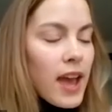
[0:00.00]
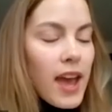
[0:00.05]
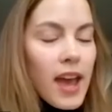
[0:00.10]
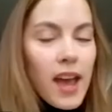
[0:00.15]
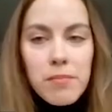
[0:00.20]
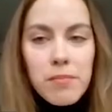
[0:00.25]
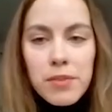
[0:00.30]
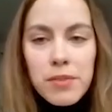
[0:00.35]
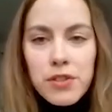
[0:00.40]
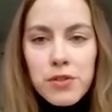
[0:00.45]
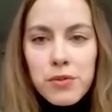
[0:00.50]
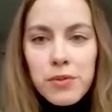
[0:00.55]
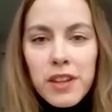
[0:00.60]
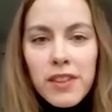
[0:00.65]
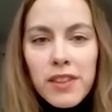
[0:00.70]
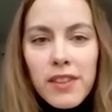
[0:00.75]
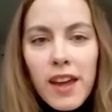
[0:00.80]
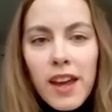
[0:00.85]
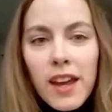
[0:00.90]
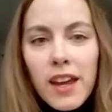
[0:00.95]
and
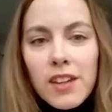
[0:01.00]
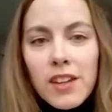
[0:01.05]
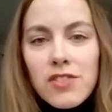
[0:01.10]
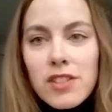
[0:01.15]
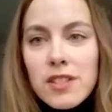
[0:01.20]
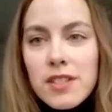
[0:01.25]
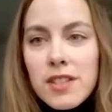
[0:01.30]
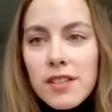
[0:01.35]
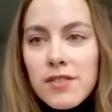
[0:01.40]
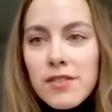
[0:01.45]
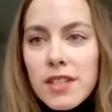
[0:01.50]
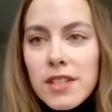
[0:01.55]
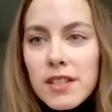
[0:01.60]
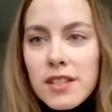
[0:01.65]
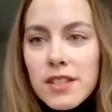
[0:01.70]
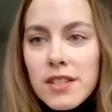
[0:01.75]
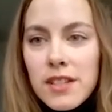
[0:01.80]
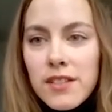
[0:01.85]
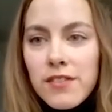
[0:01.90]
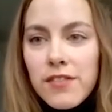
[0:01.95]
between the ages of
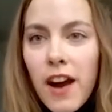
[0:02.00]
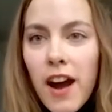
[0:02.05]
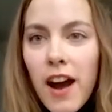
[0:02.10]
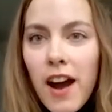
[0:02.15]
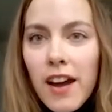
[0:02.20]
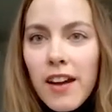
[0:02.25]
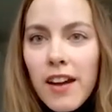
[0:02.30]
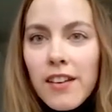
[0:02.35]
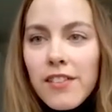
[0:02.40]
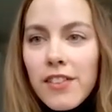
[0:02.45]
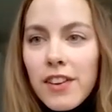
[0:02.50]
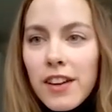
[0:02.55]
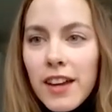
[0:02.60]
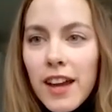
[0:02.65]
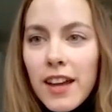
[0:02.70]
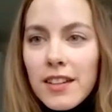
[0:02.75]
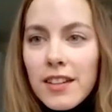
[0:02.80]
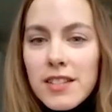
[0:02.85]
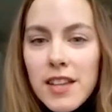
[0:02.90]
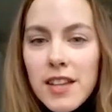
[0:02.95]
65
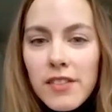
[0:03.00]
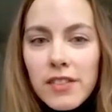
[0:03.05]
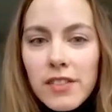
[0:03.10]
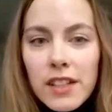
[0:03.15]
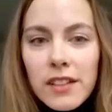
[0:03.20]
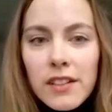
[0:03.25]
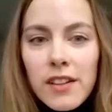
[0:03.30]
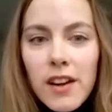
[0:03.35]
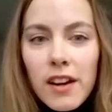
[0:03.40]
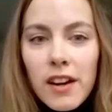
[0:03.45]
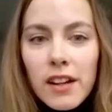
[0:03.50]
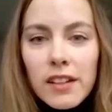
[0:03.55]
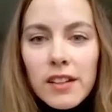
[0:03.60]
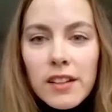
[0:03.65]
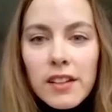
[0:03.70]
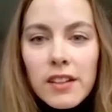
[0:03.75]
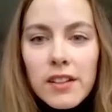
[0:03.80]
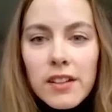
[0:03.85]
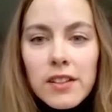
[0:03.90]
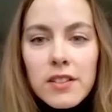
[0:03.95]
and 79
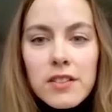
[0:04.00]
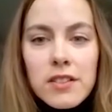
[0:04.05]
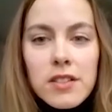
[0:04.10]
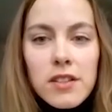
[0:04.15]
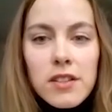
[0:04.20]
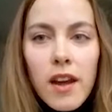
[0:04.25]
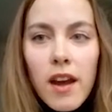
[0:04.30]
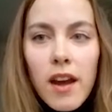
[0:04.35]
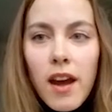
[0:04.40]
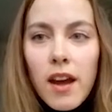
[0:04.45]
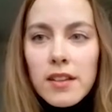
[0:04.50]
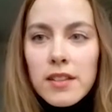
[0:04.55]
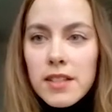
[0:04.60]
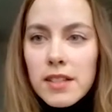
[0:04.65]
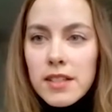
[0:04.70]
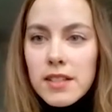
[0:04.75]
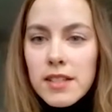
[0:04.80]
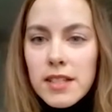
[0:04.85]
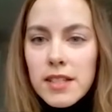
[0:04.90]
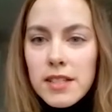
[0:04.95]
years at
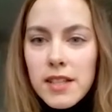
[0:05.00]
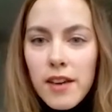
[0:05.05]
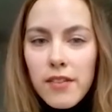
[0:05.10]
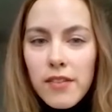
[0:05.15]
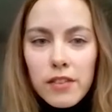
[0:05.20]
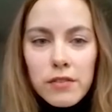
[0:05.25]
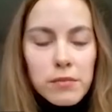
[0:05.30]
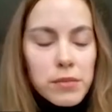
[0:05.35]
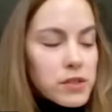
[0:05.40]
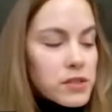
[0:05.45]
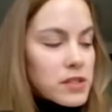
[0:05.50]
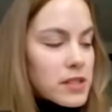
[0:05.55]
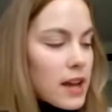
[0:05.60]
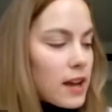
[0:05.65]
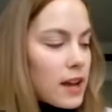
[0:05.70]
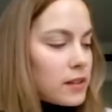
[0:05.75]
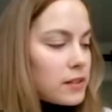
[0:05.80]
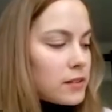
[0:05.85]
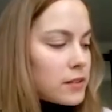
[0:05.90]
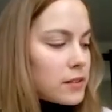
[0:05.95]

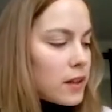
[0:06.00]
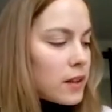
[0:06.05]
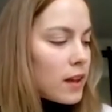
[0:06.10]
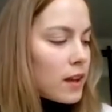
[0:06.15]
67%.